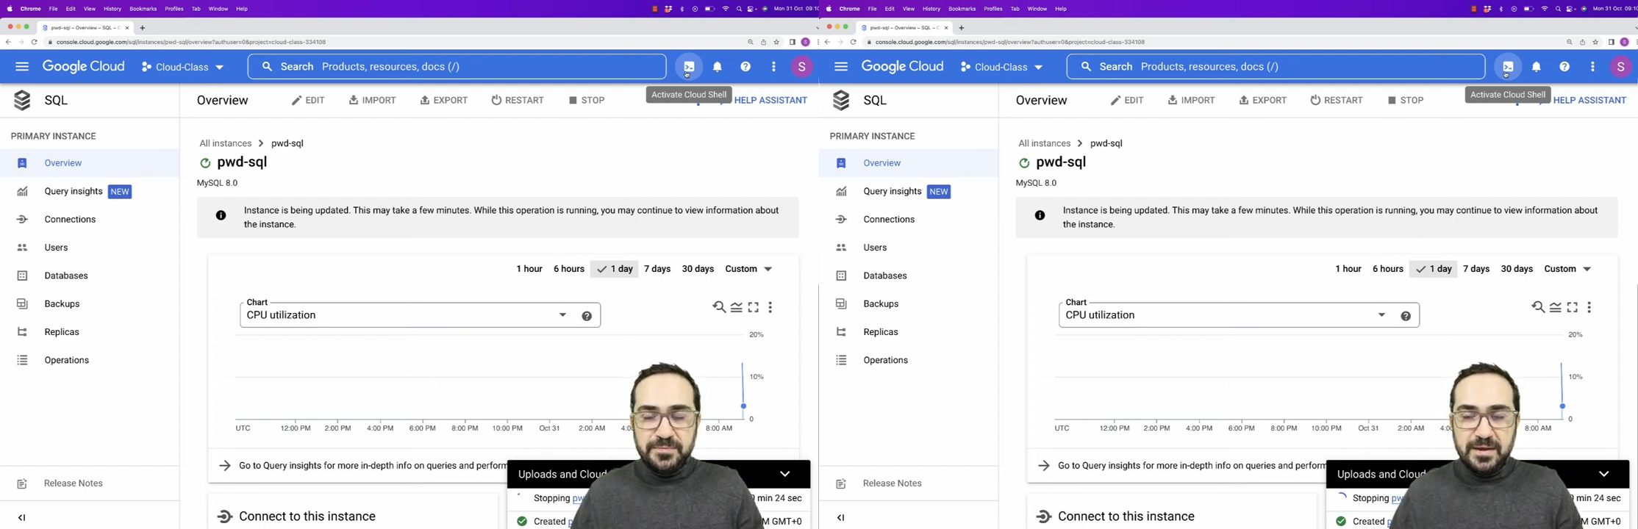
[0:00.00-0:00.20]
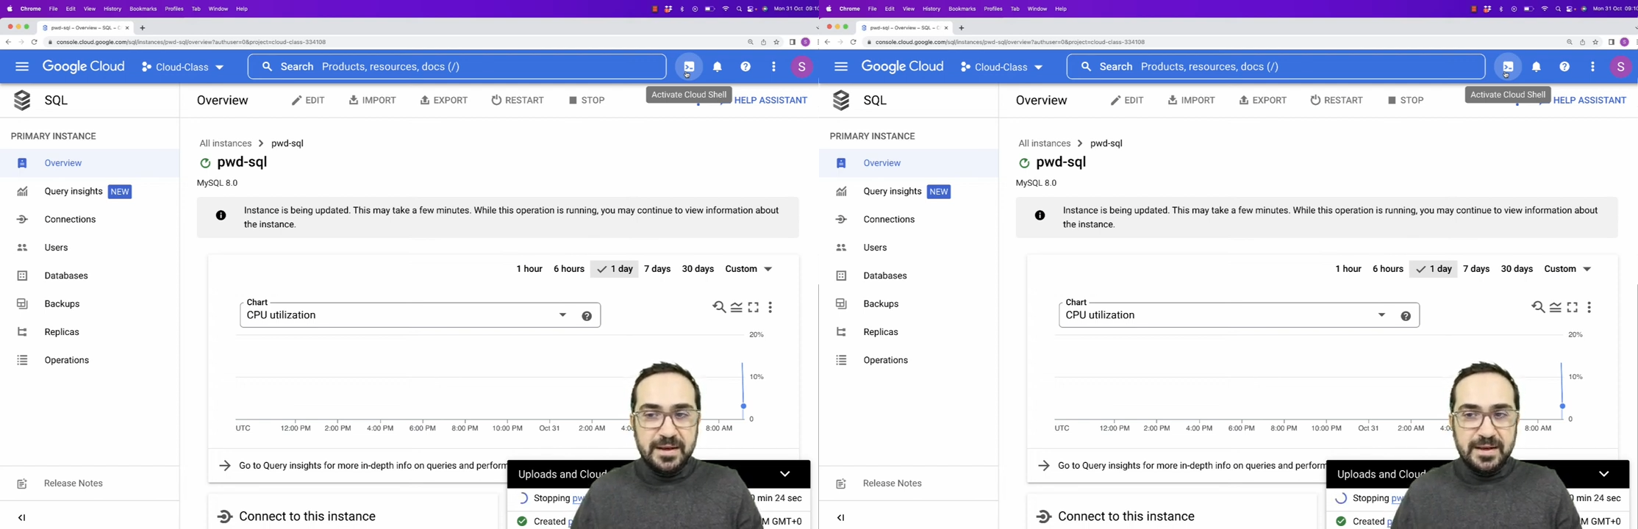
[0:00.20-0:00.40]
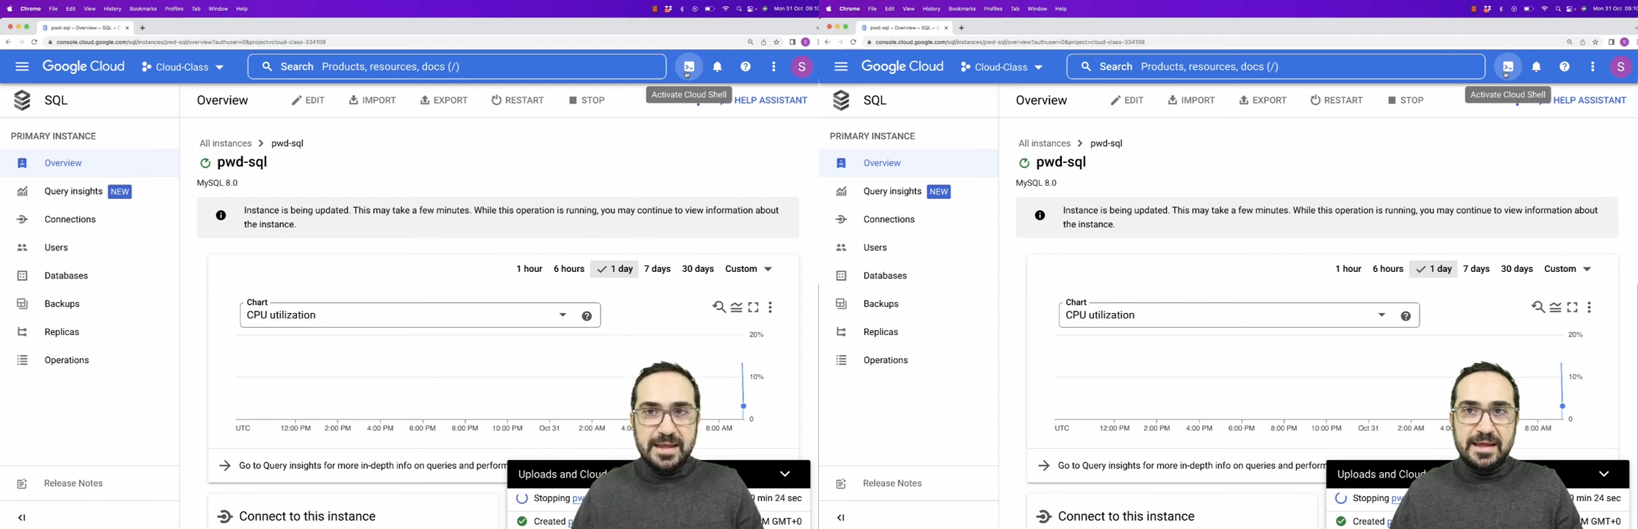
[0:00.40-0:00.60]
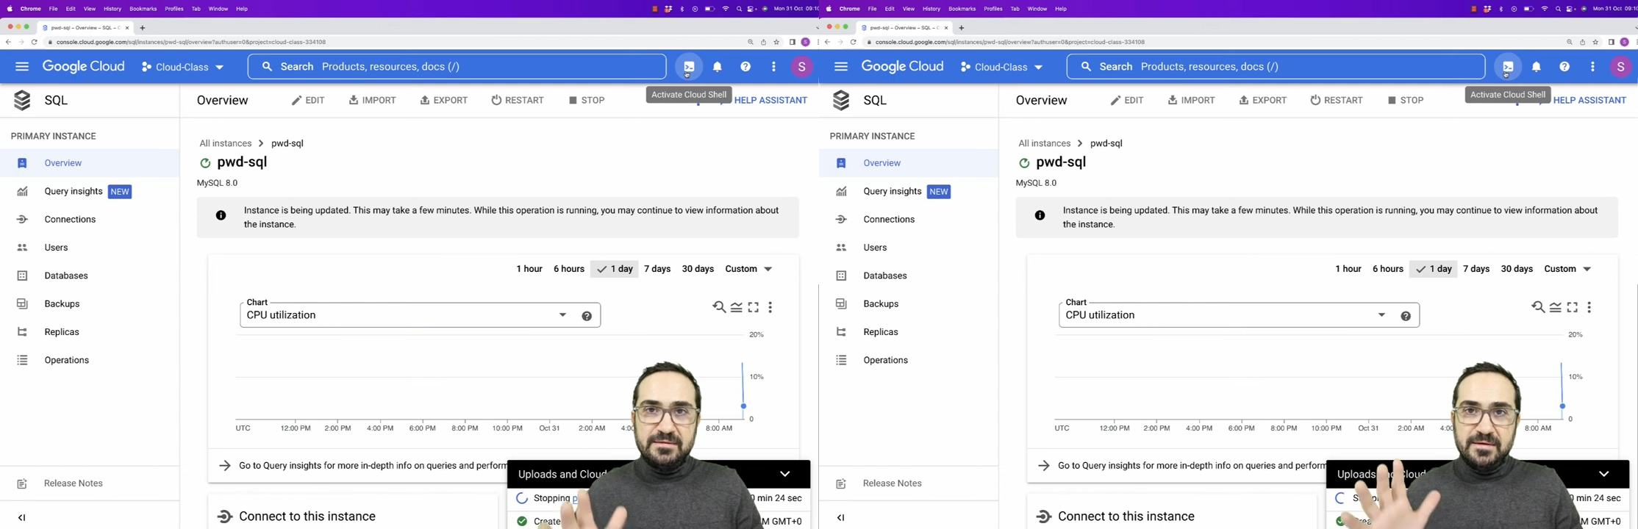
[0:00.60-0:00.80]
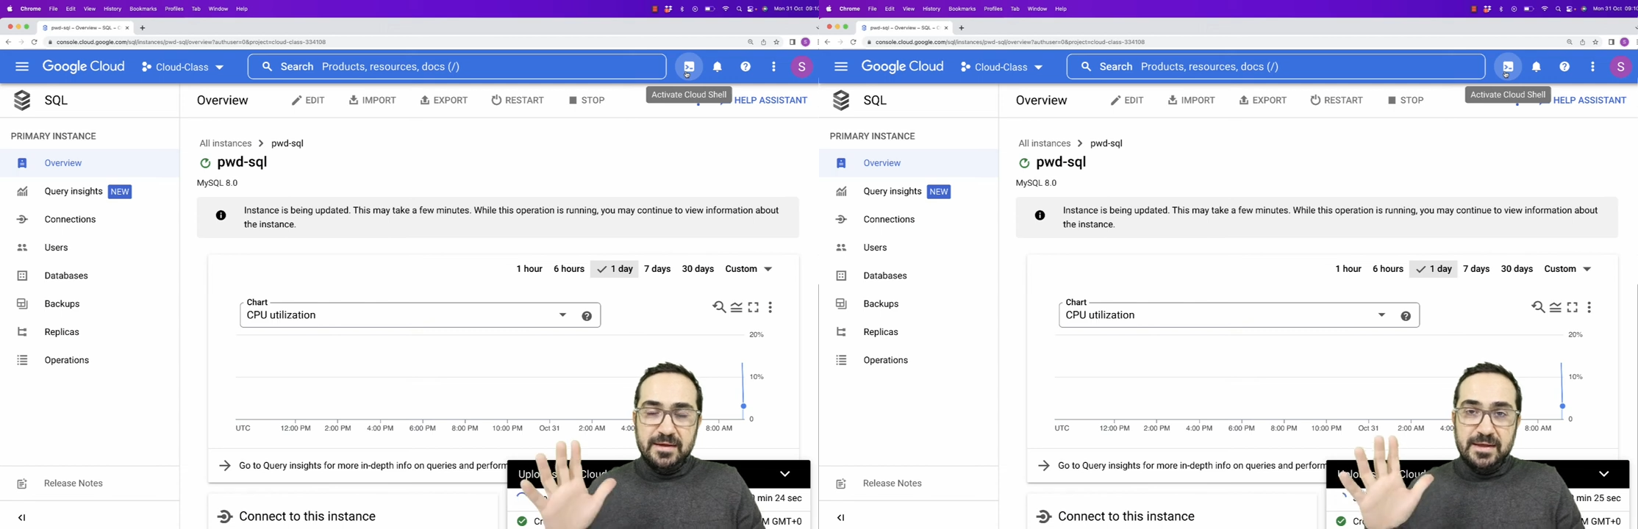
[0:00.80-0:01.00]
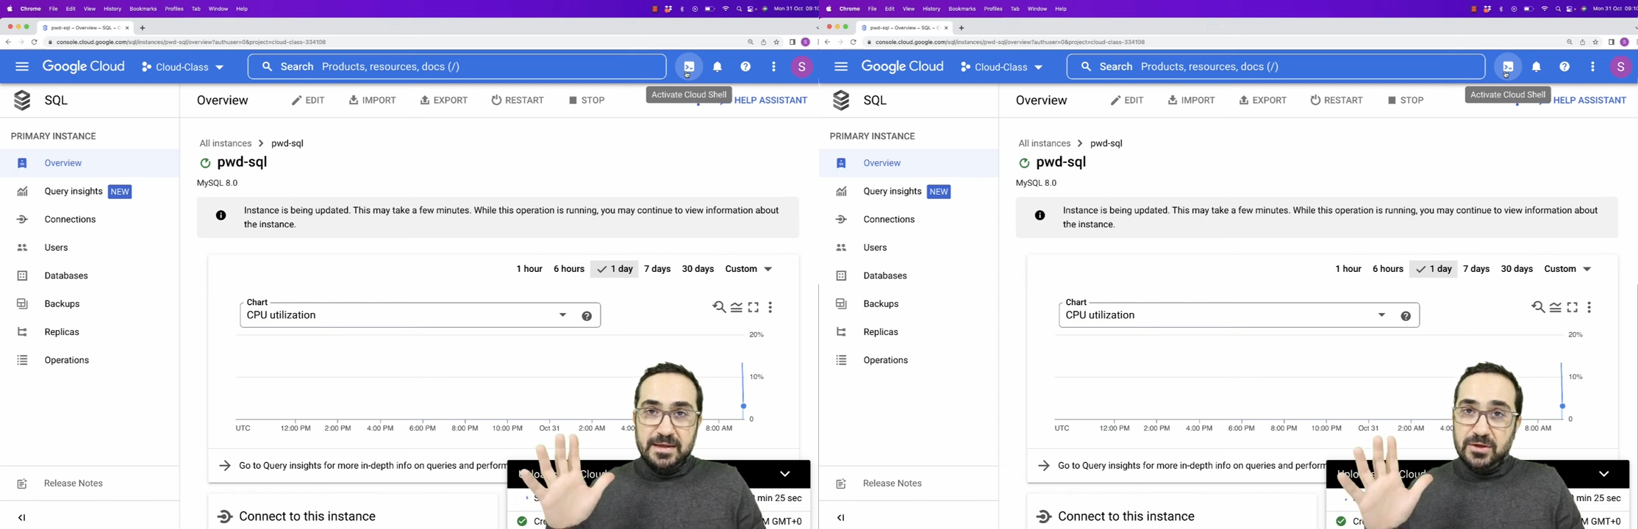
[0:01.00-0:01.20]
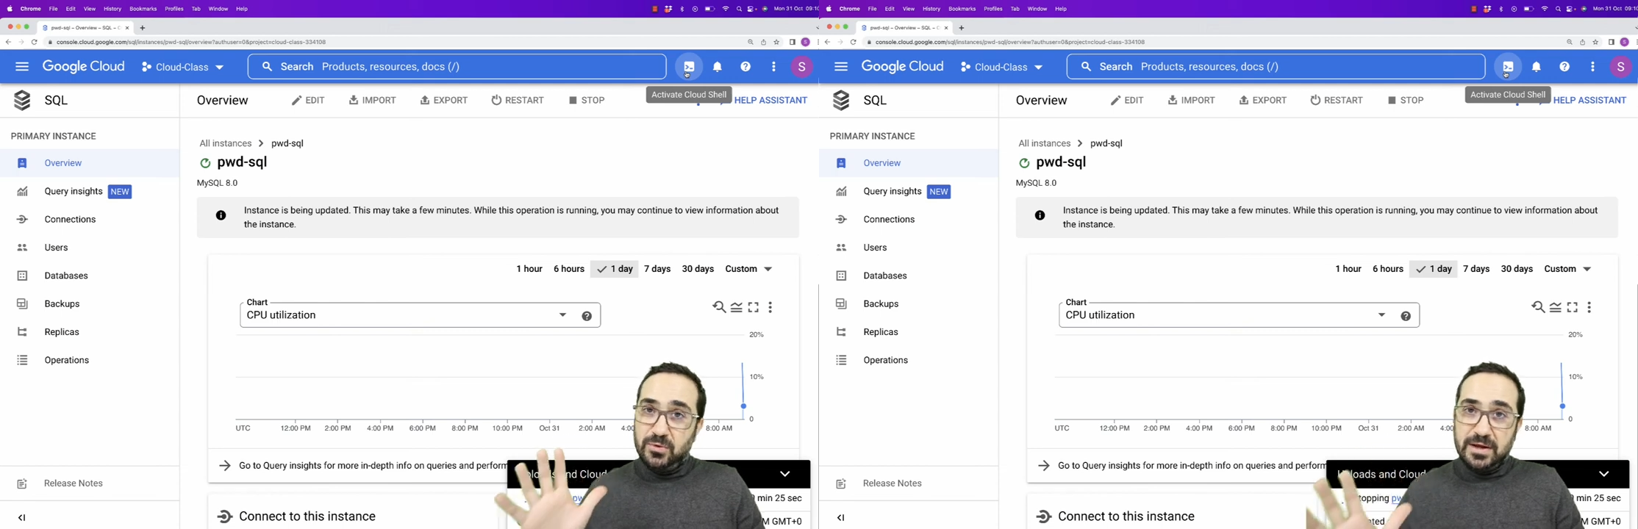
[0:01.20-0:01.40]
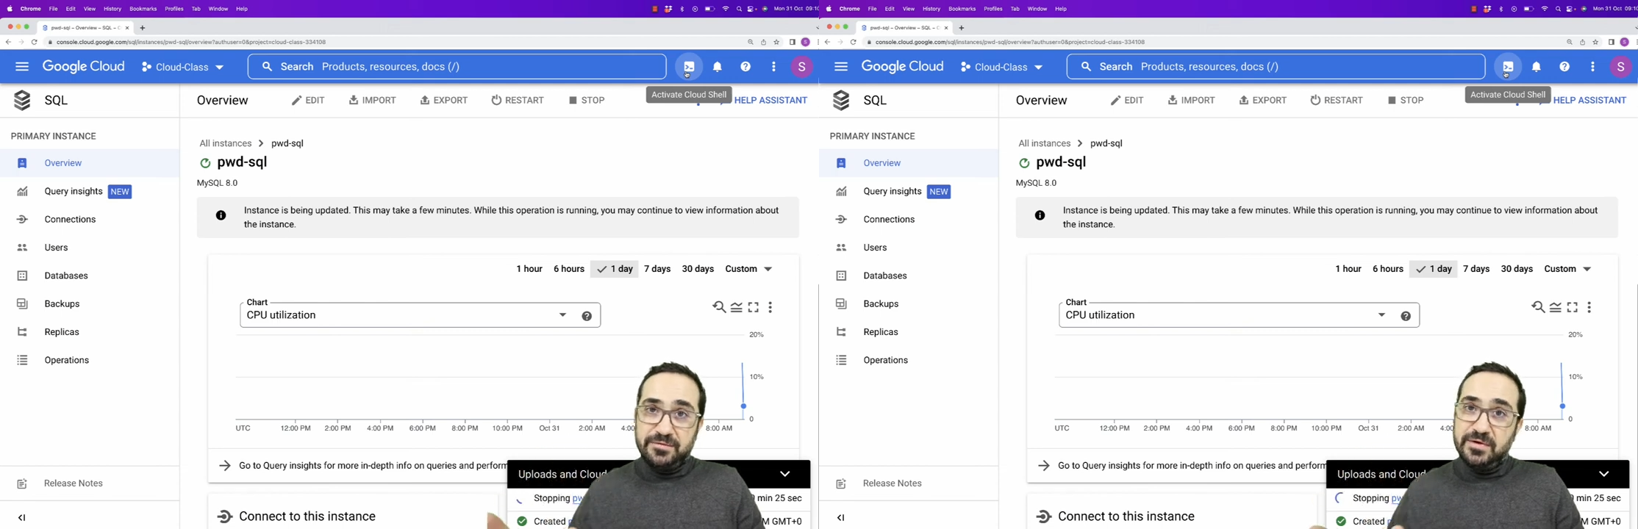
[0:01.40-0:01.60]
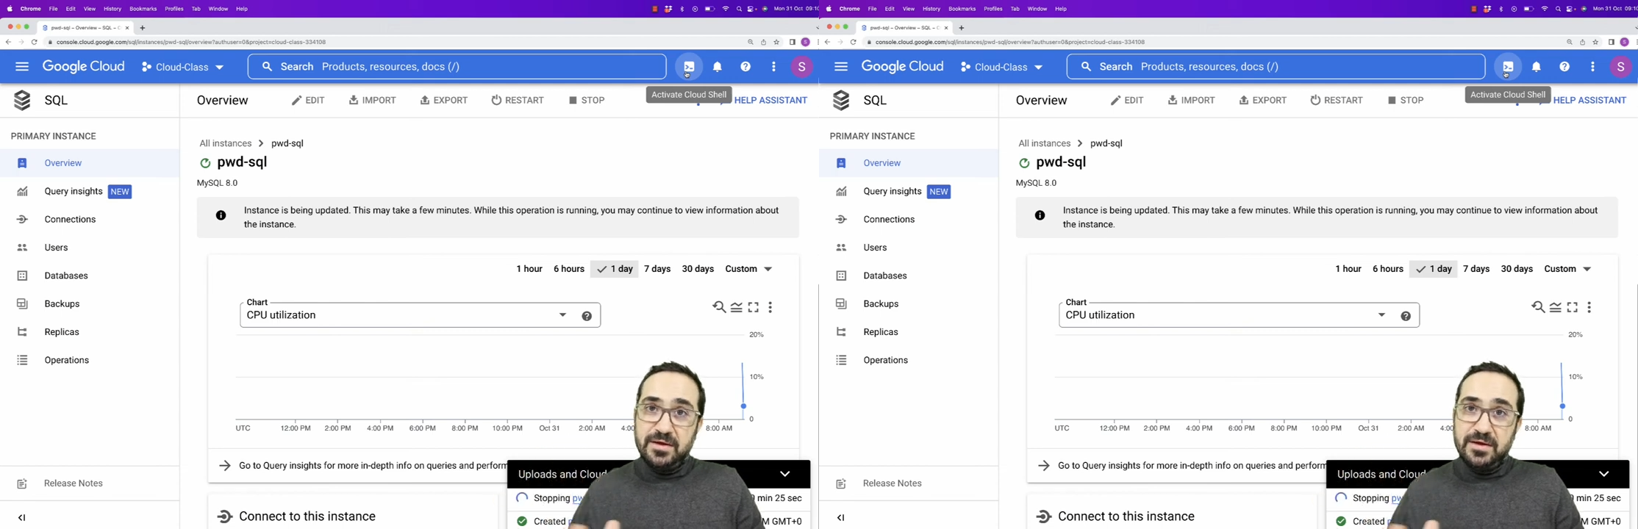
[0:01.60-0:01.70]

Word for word: In any case, you will have